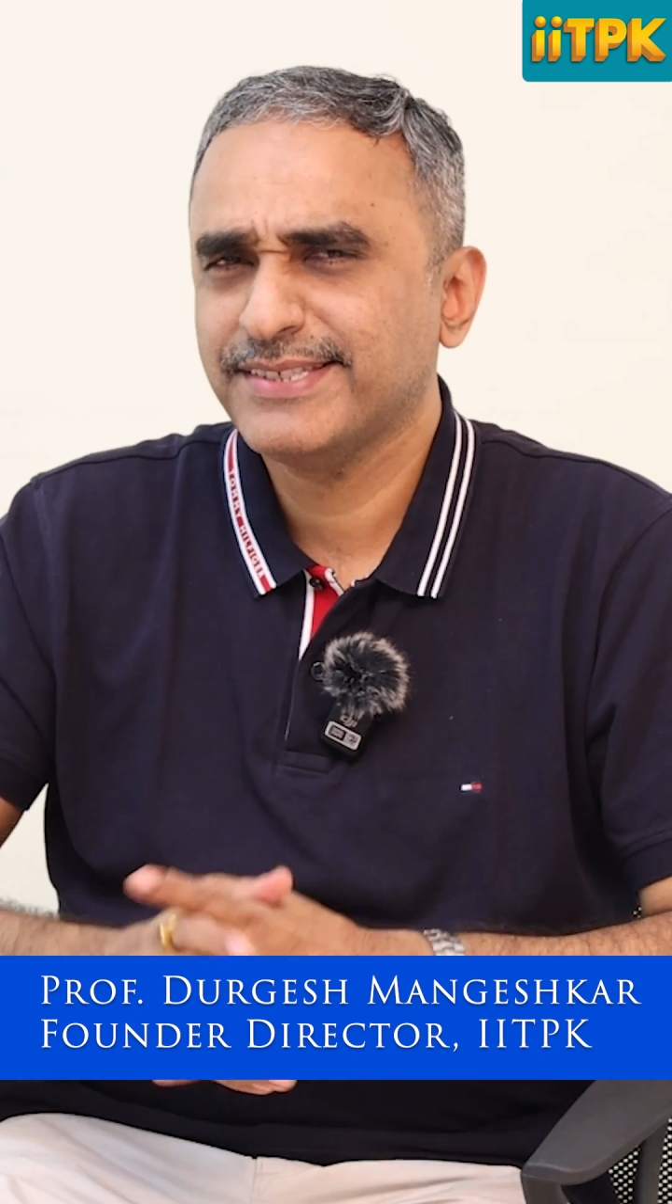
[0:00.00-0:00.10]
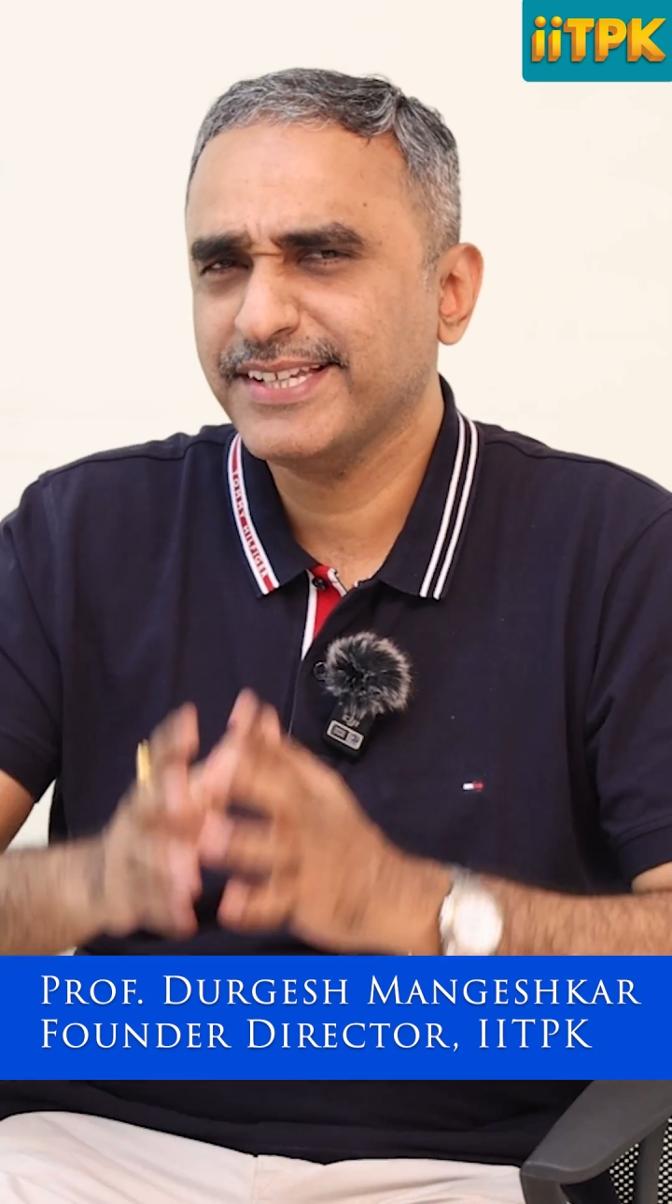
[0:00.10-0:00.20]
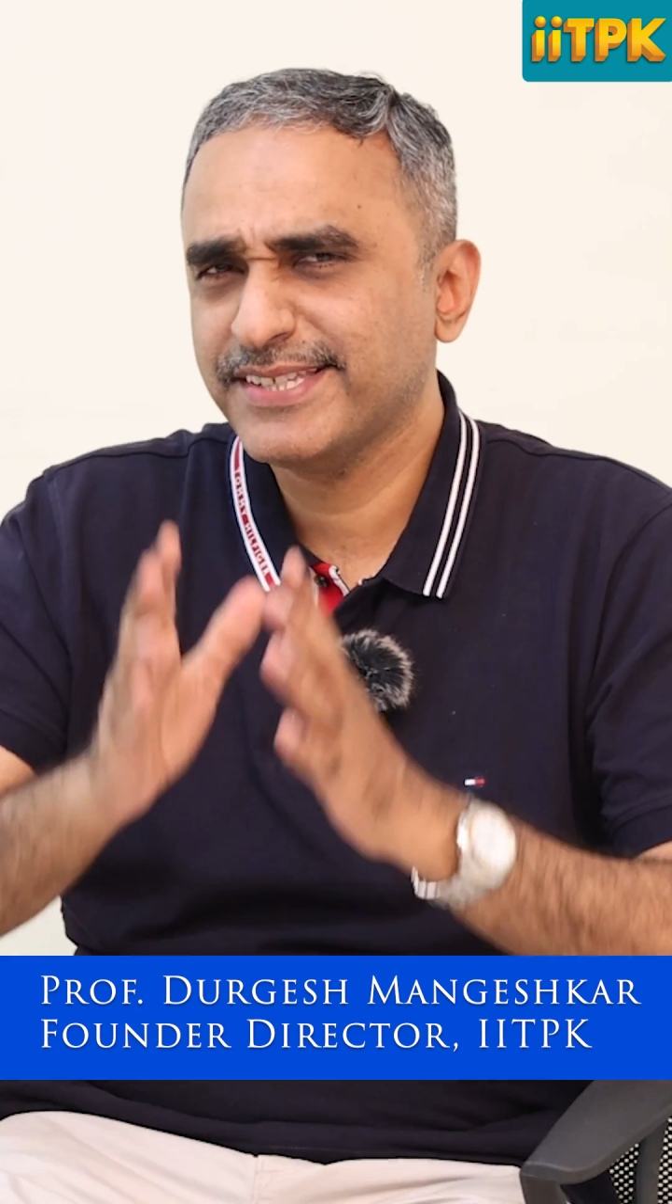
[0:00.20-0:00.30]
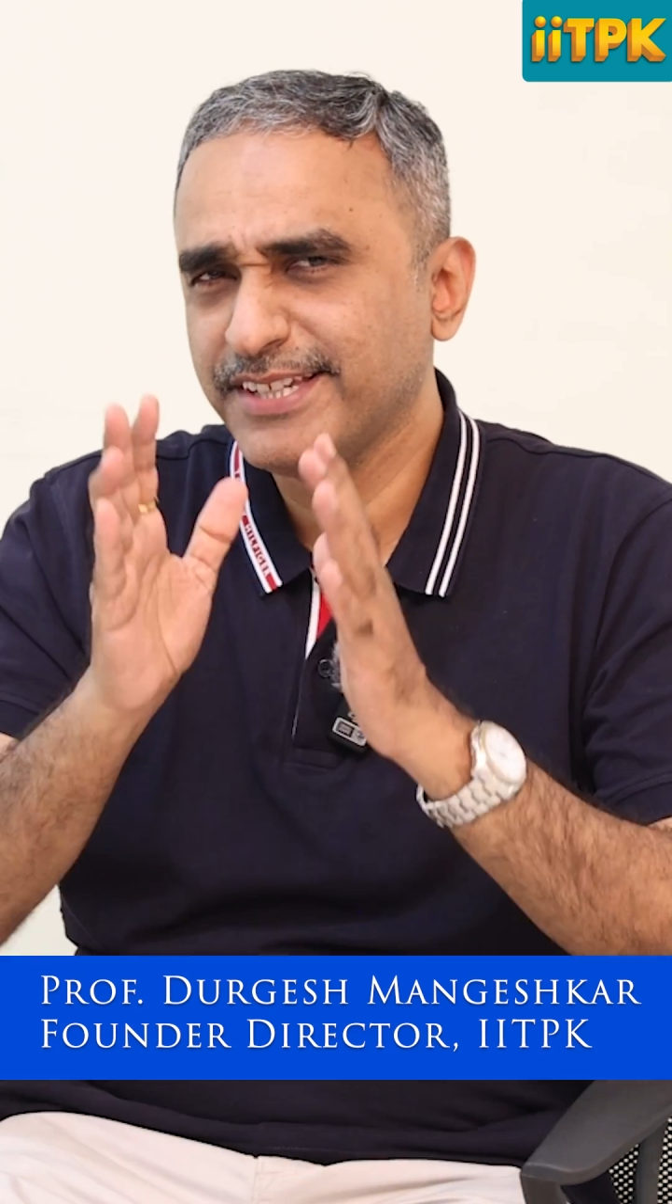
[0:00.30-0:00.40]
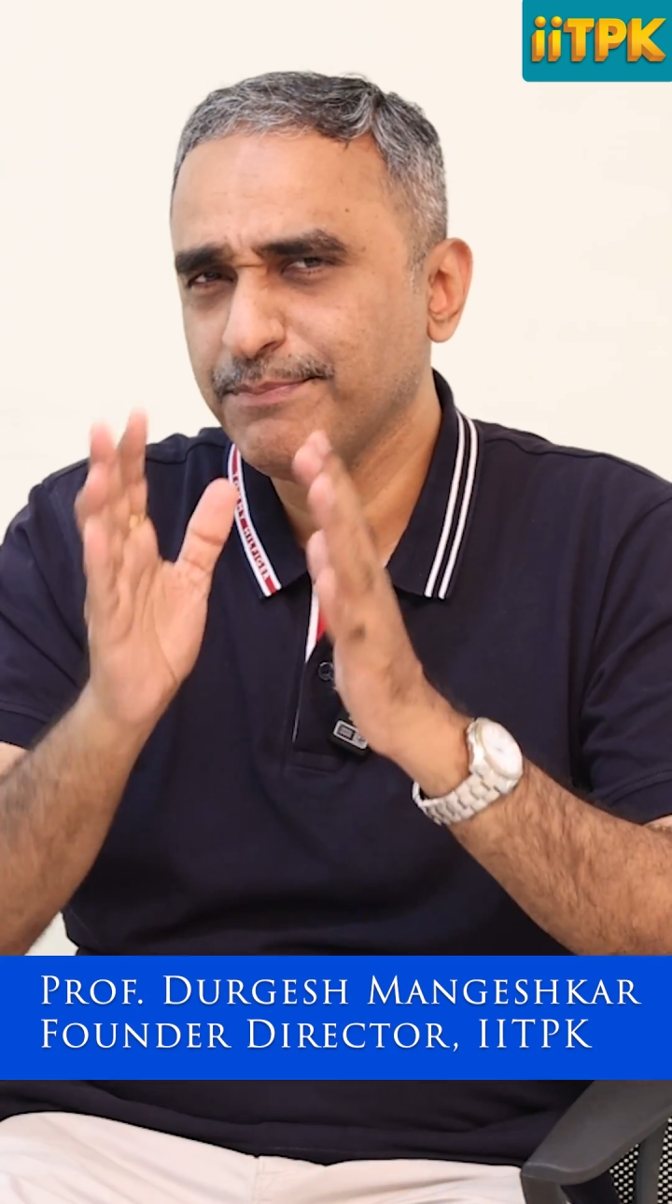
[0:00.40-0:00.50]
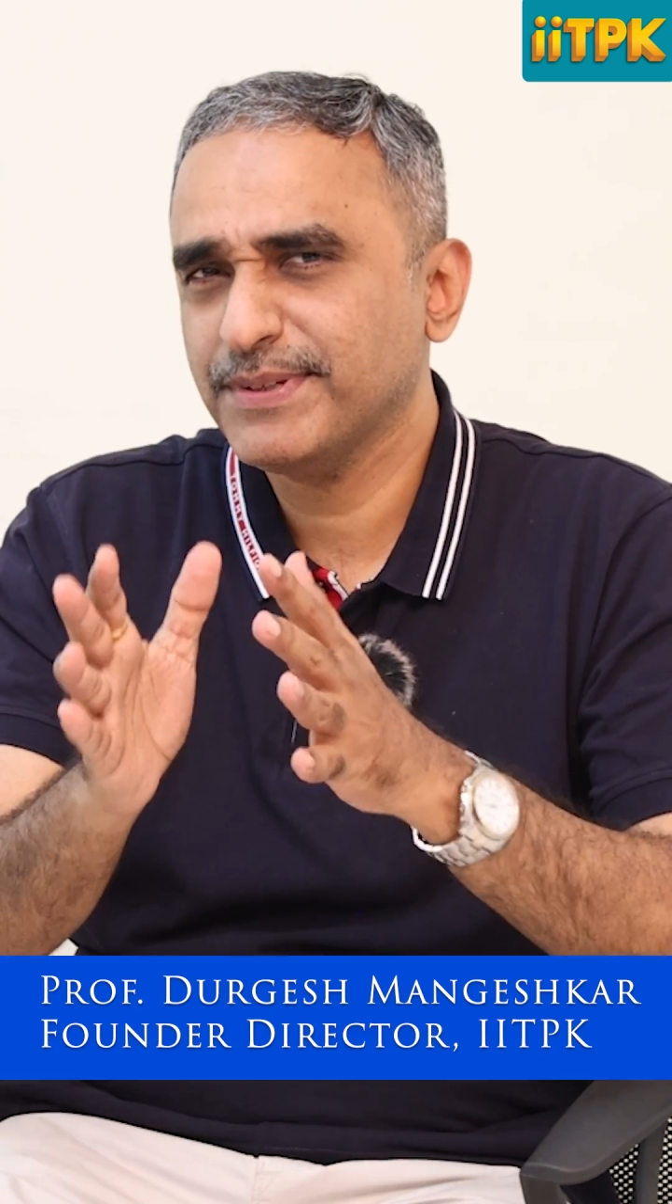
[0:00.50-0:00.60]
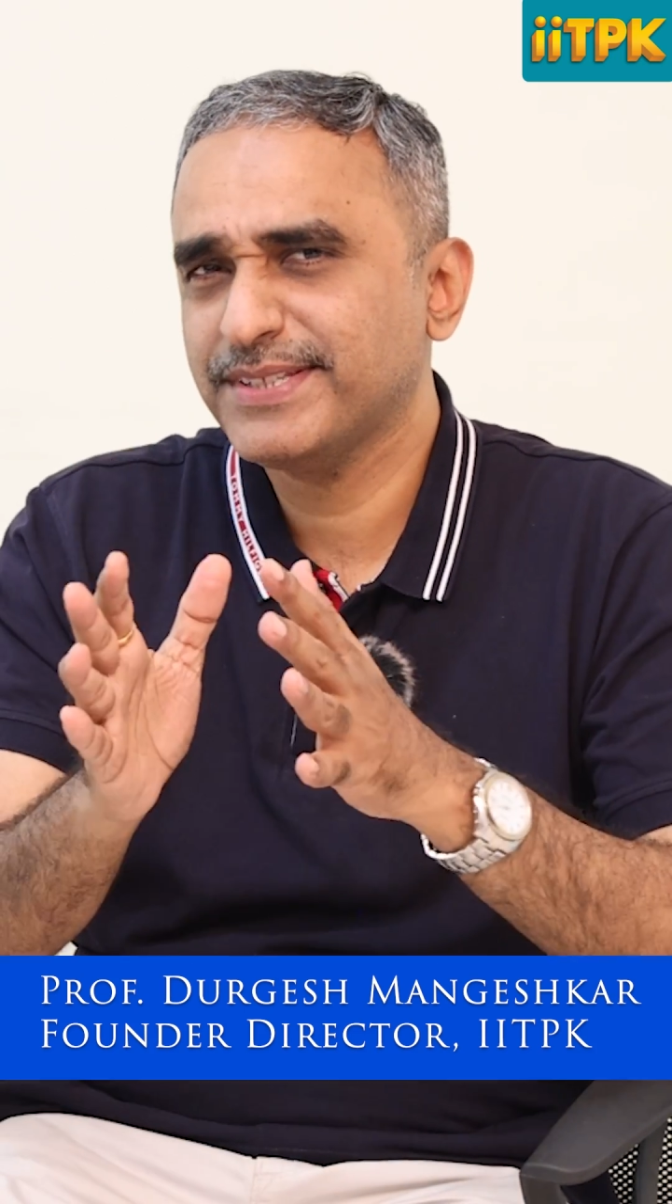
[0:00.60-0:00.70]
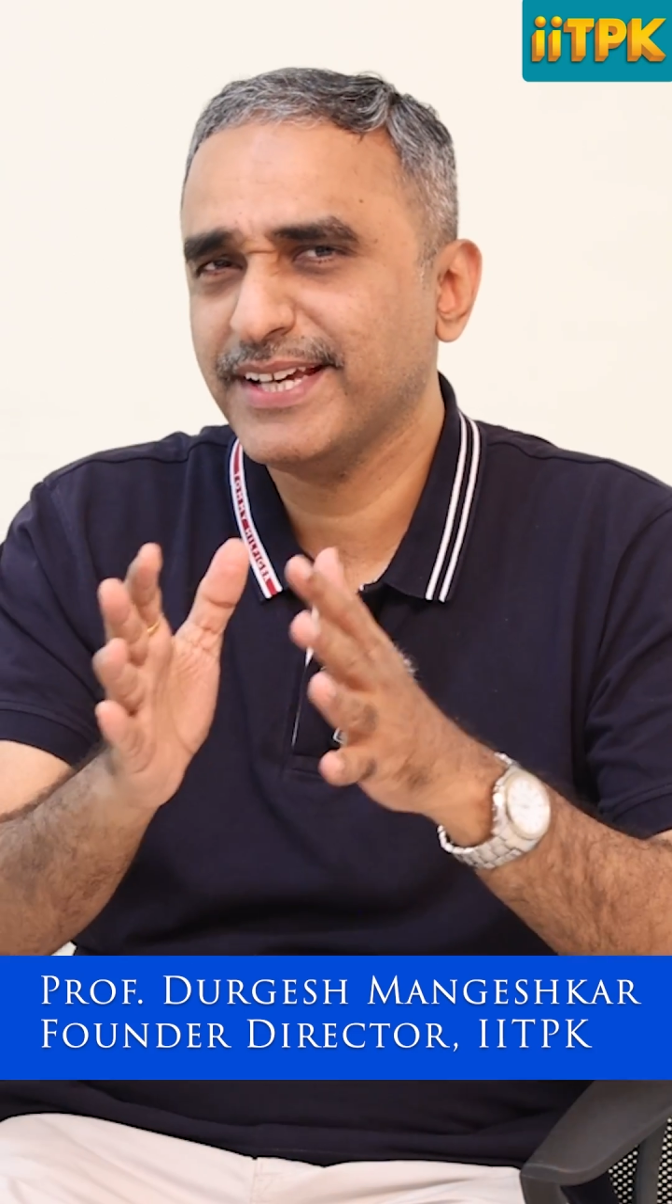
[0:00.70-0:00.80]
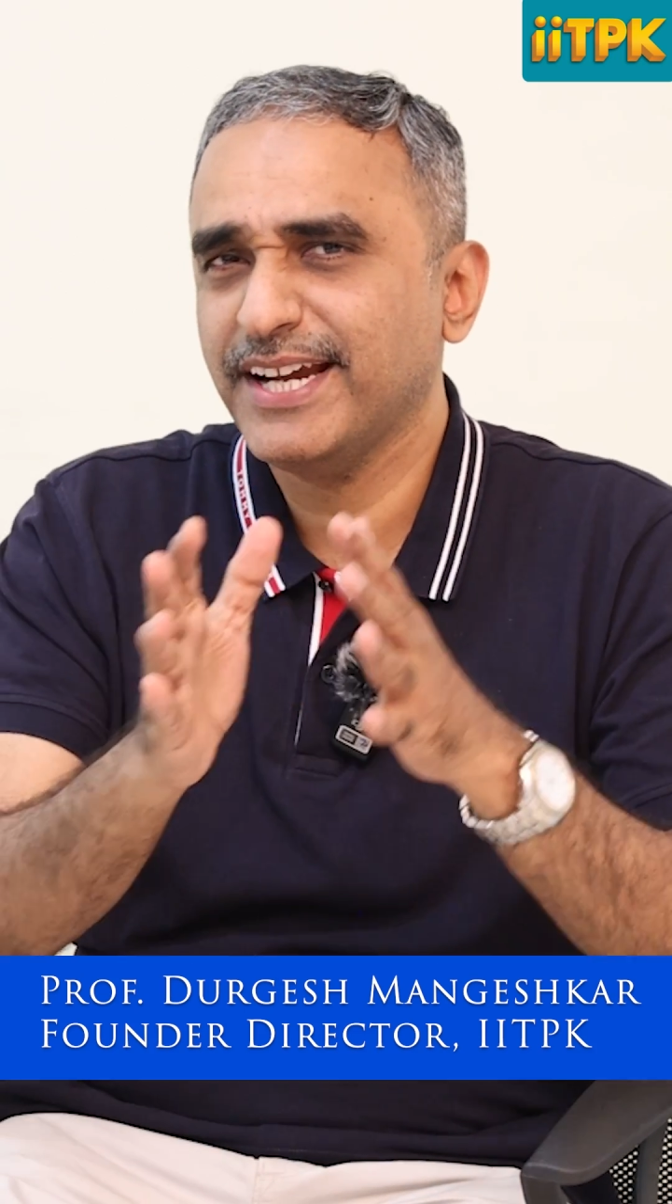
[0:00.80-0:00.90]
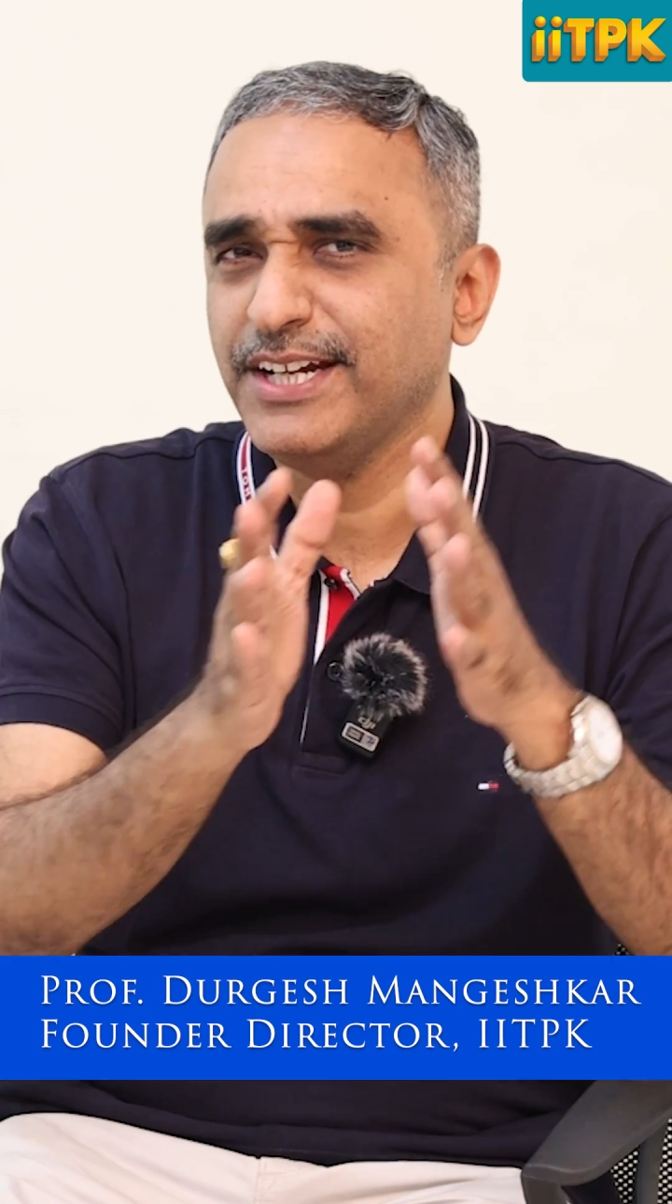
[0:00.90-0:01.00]

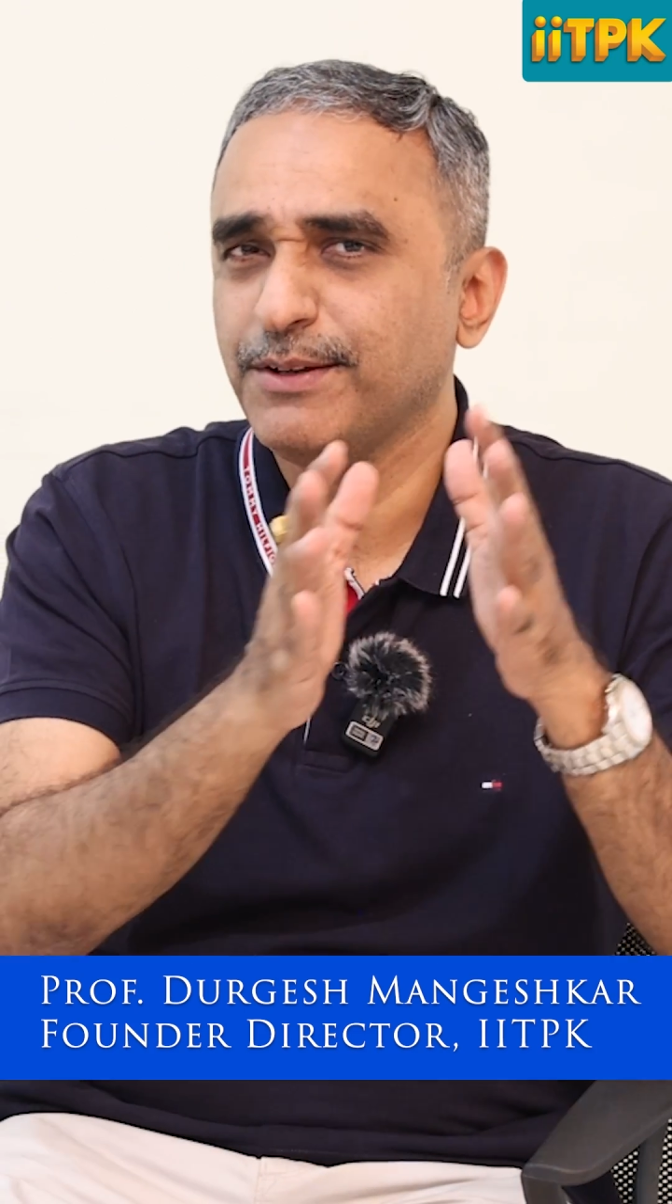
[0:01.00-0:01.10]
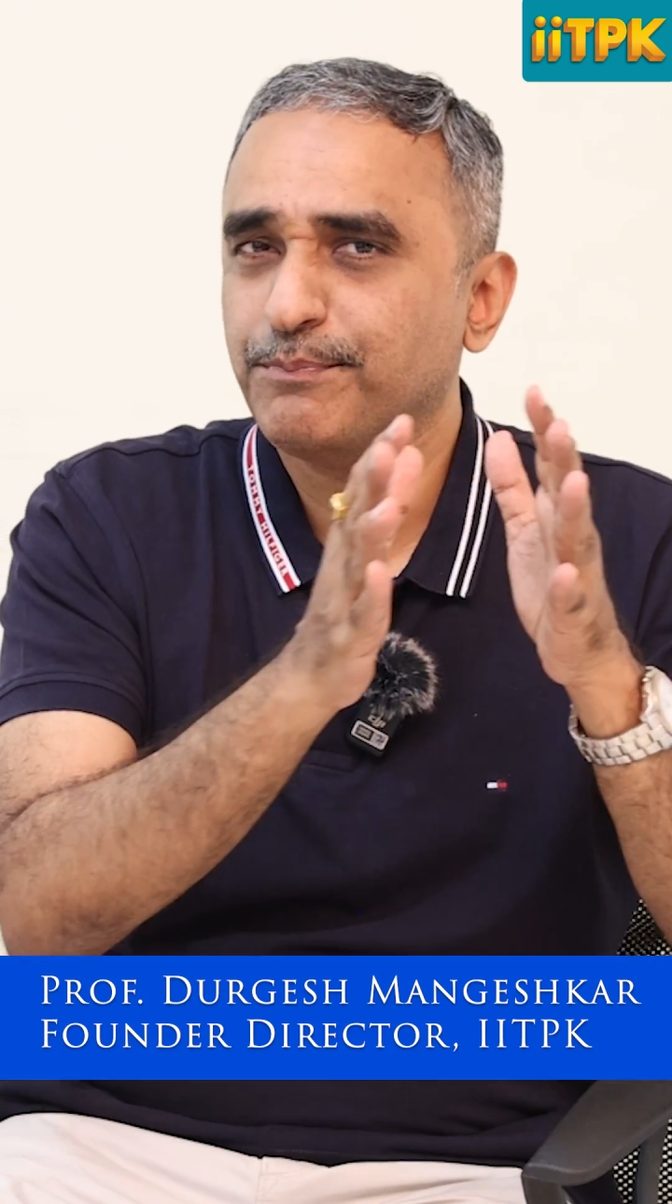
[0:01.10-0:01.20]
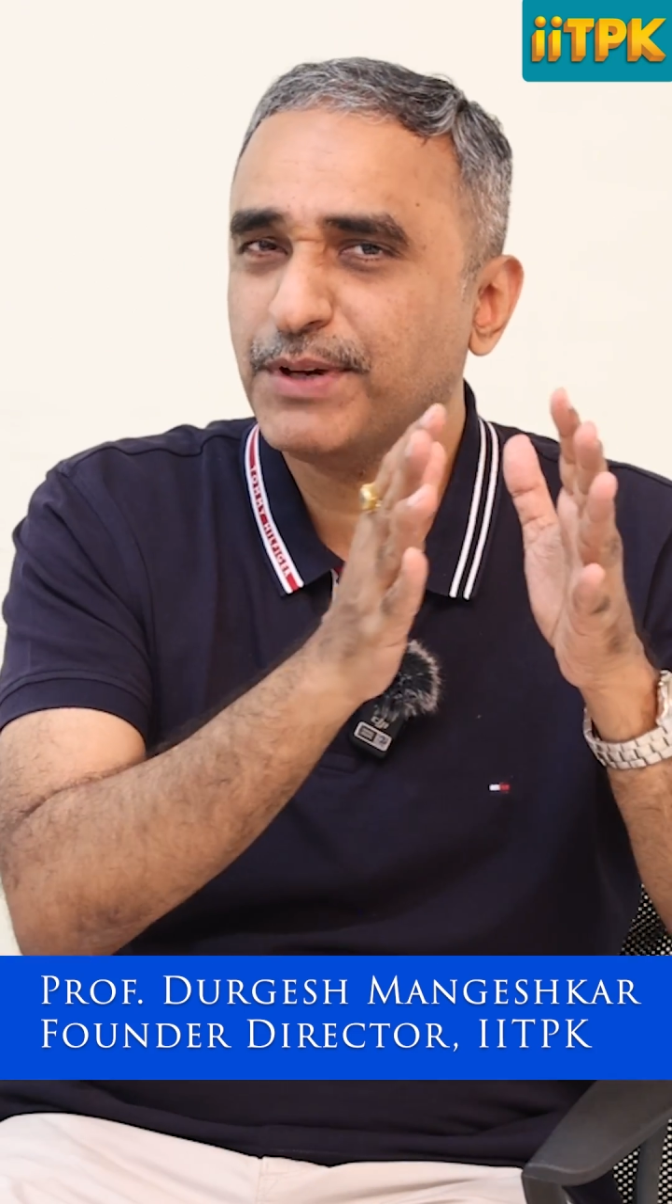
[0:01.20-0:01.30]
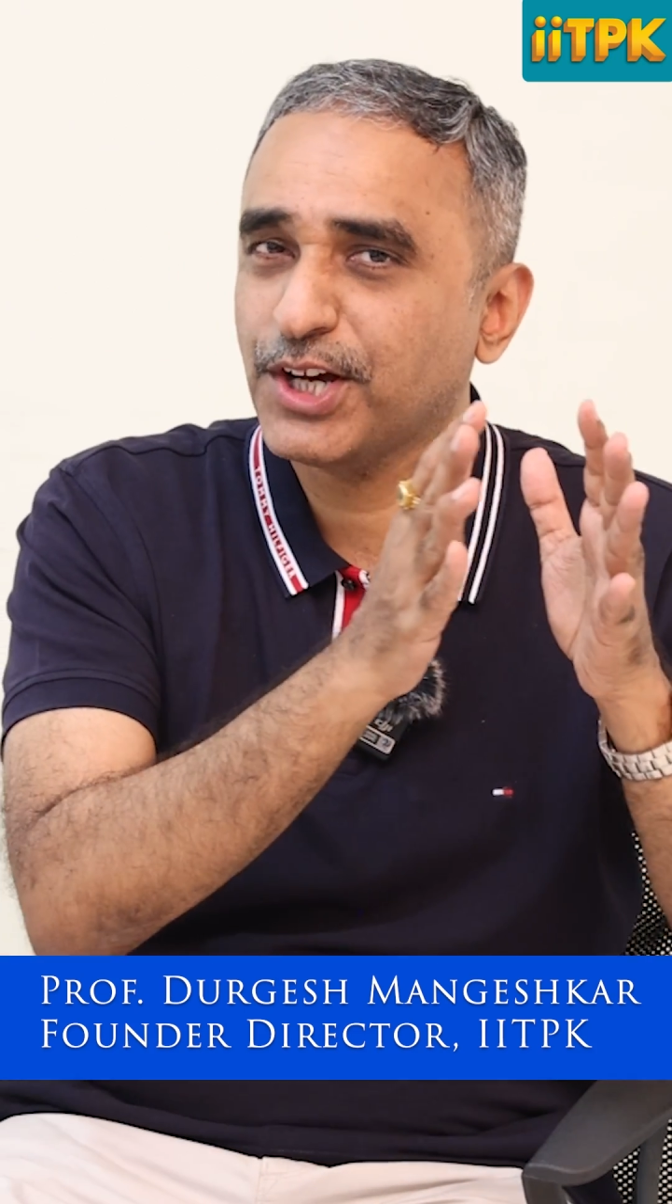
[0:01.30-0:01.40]
60%